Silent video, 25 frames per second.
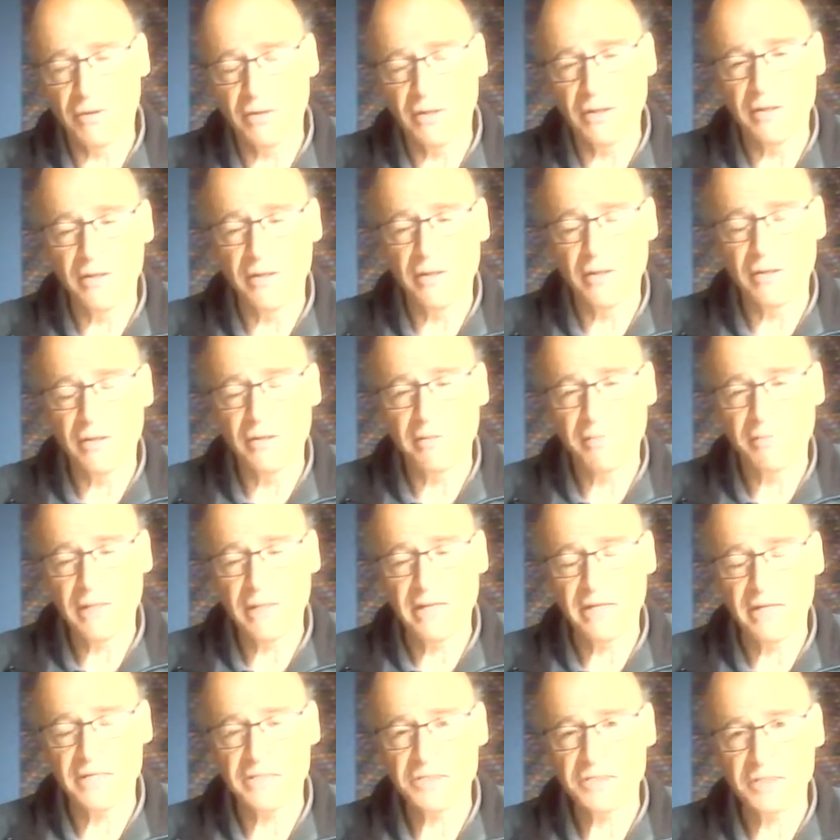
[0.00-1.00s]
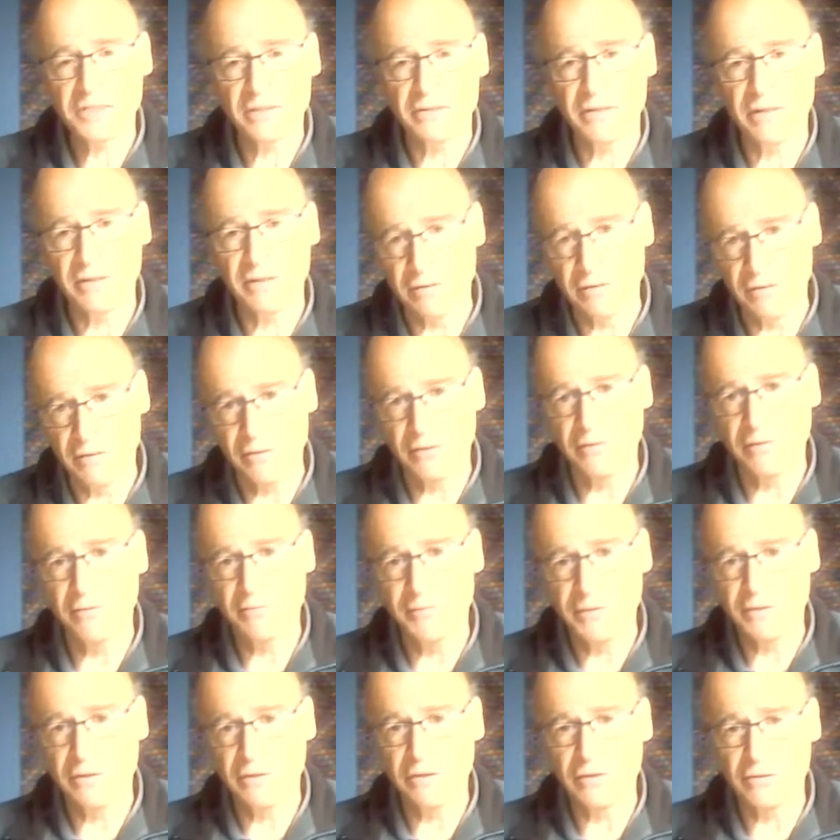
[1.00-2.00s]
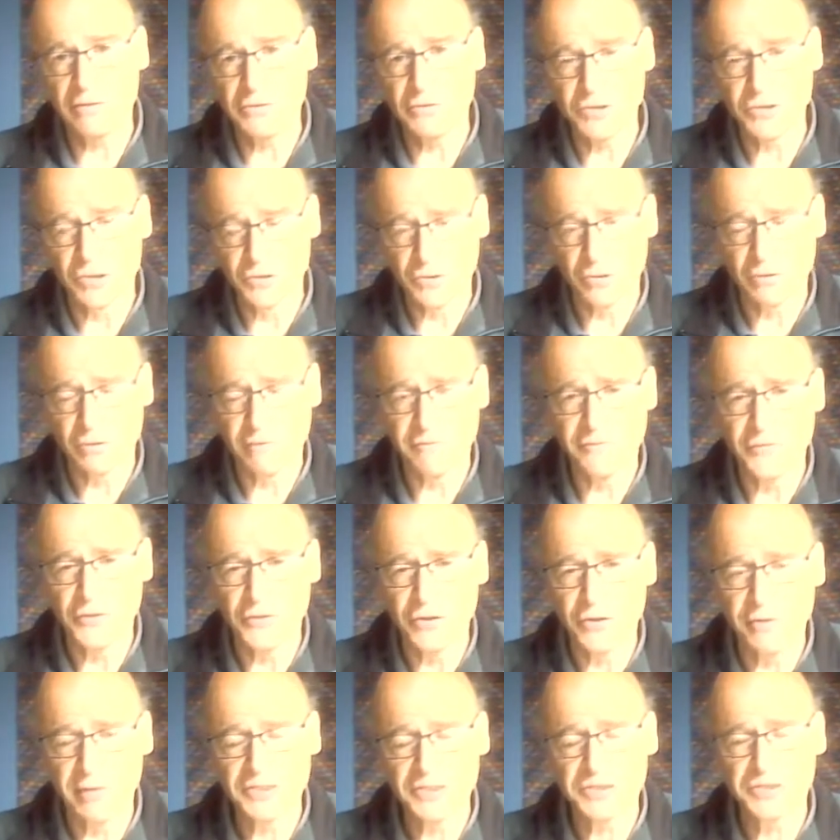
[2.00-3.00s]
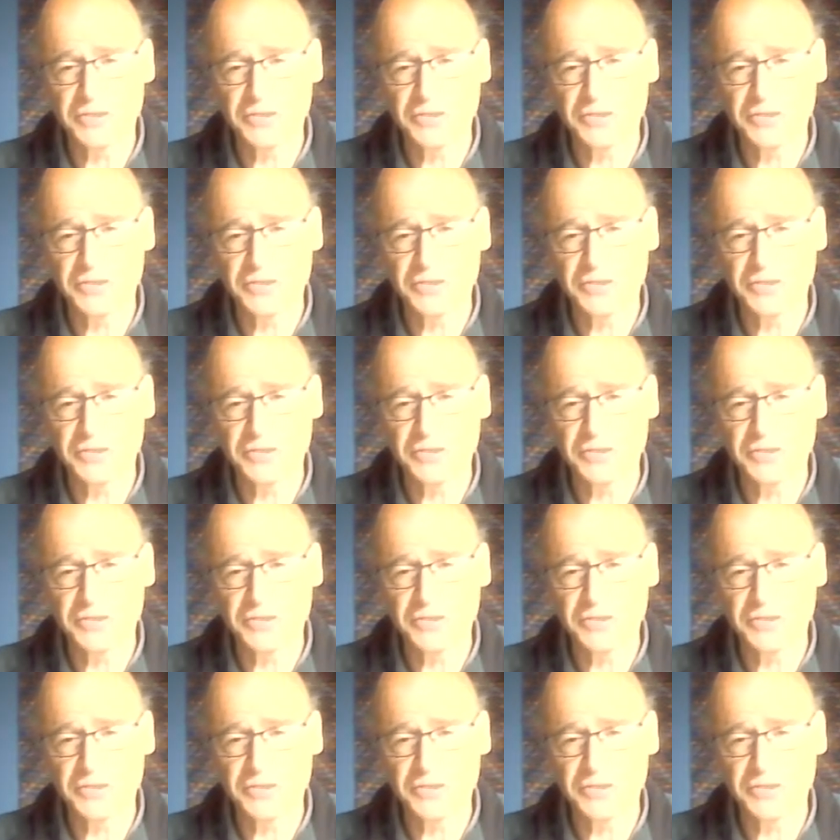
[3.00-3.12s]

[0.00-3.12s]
in the place and particular social configurations that